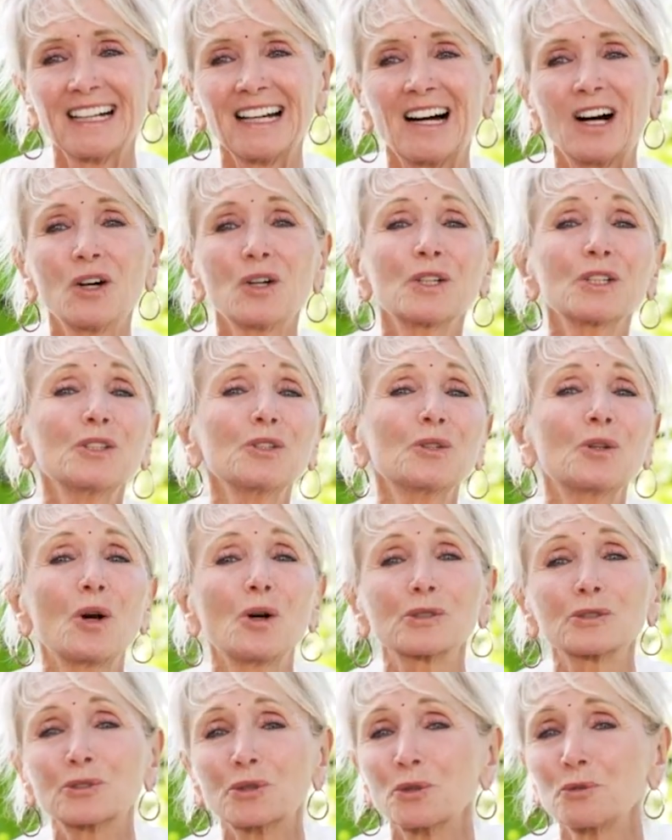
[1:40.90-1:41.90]
Or you
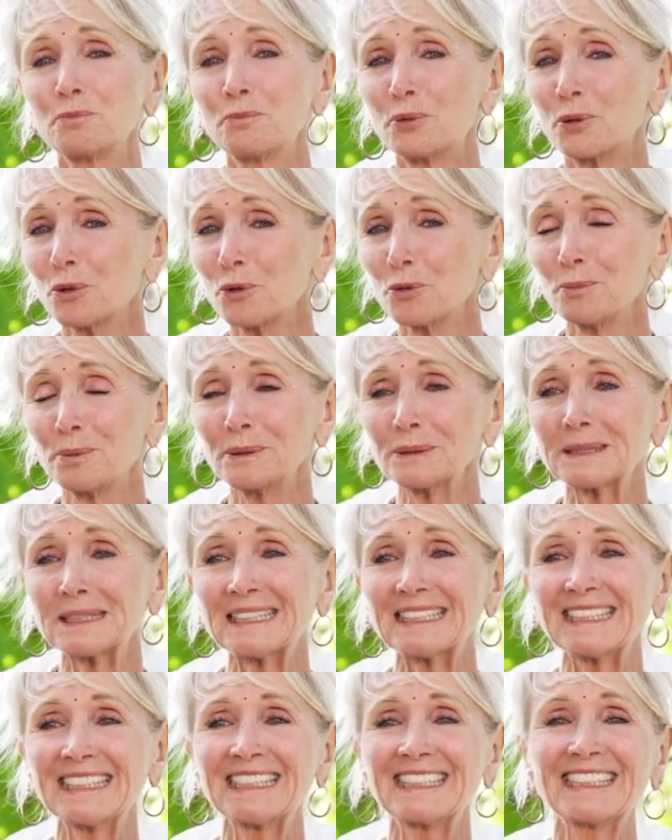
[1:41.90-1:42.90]
go through
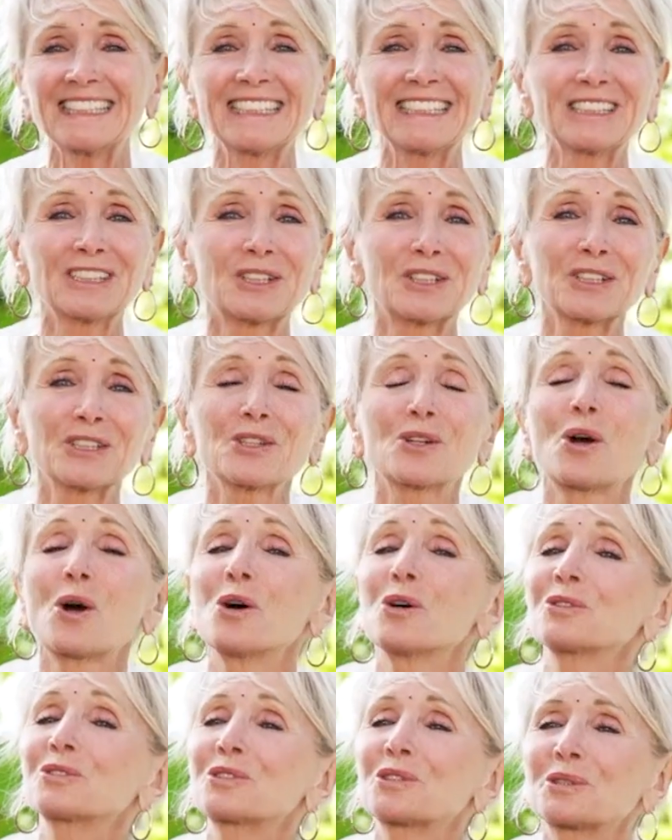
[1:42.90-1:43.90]
puberty, or you
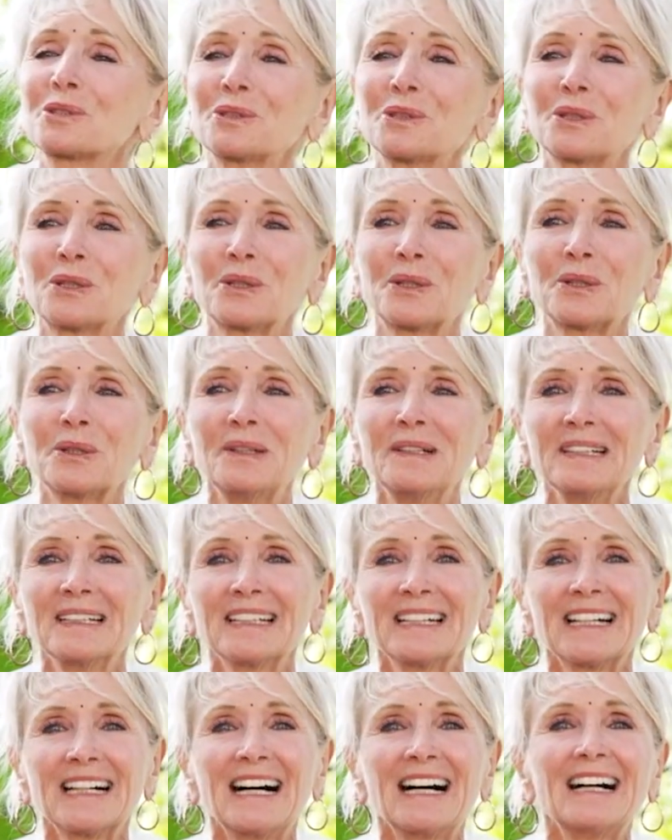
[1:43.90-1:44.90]
go through
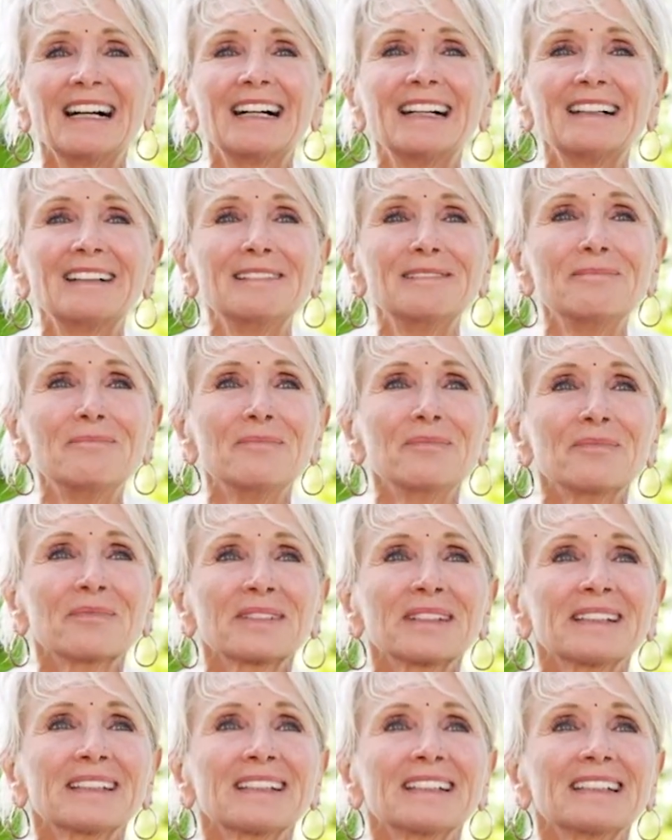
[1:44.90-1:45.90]

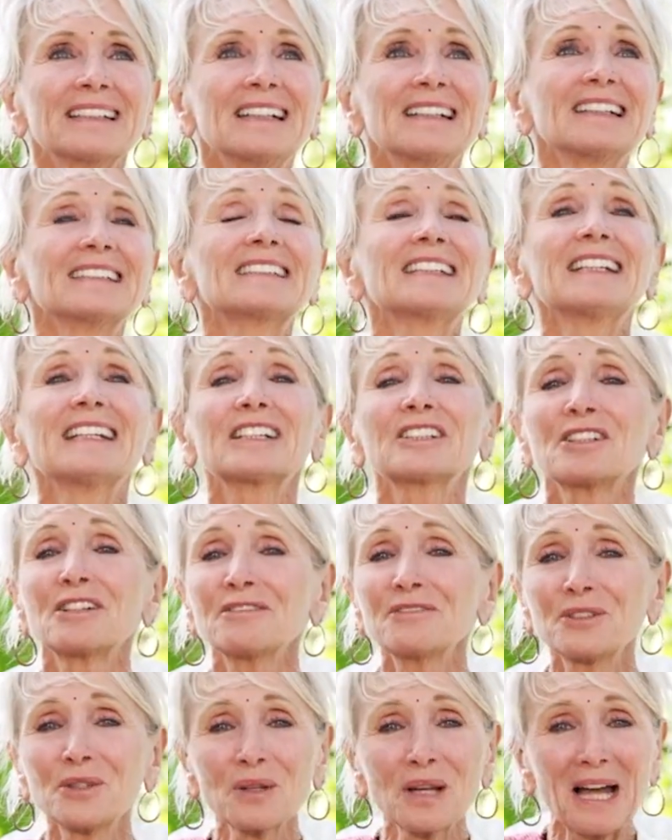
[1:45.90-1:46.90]
at the end
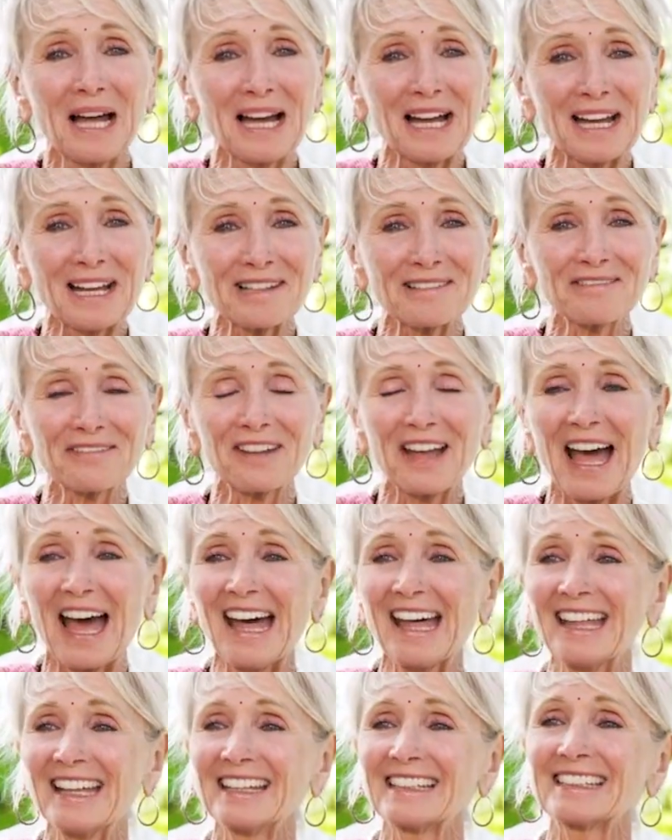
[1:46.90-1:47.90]
of your life
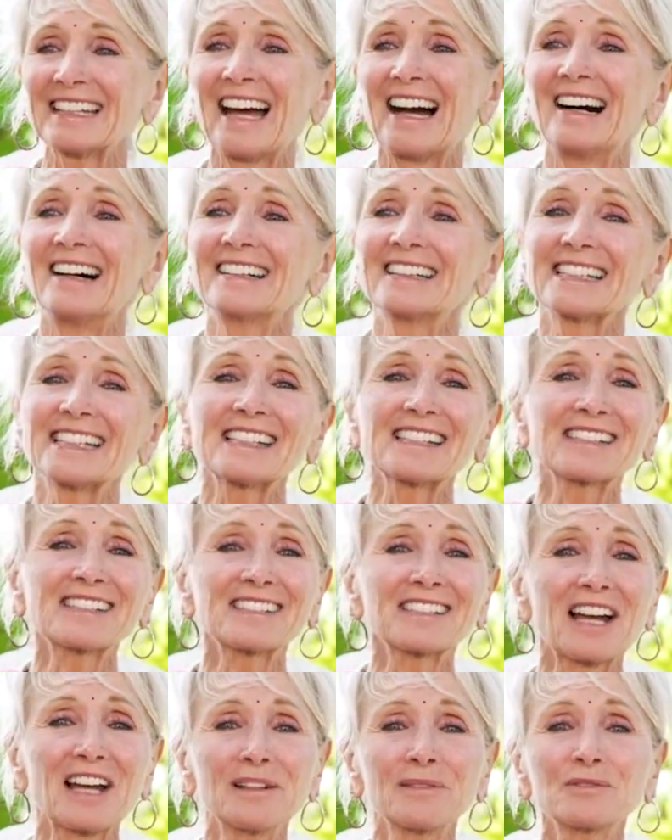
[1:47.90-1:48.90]
and it's
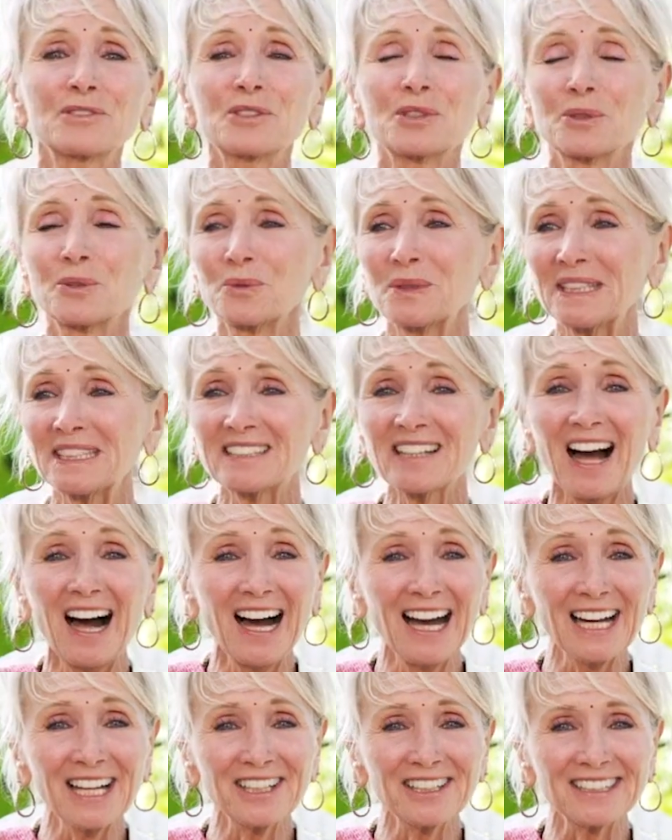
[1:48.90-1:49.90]
time to
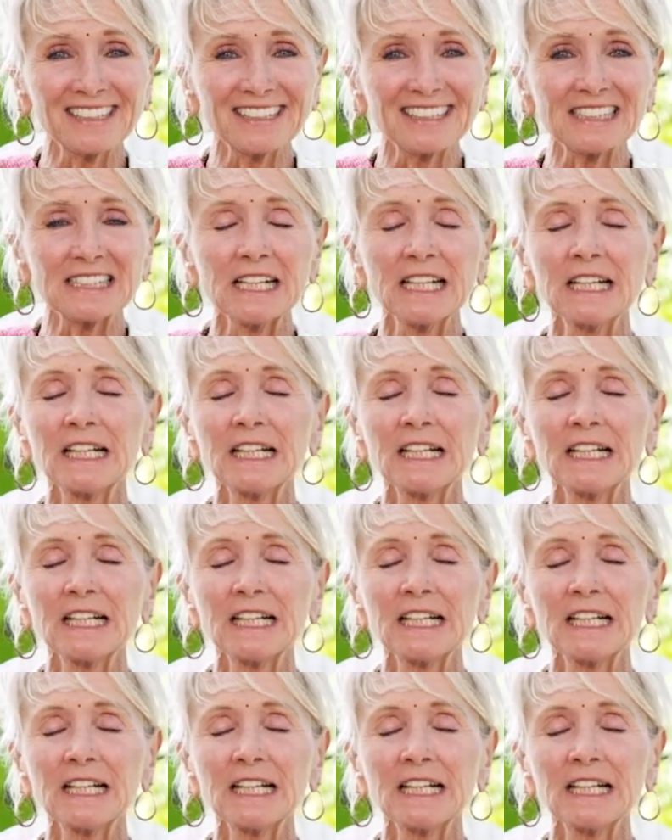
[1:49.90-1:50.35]
retire.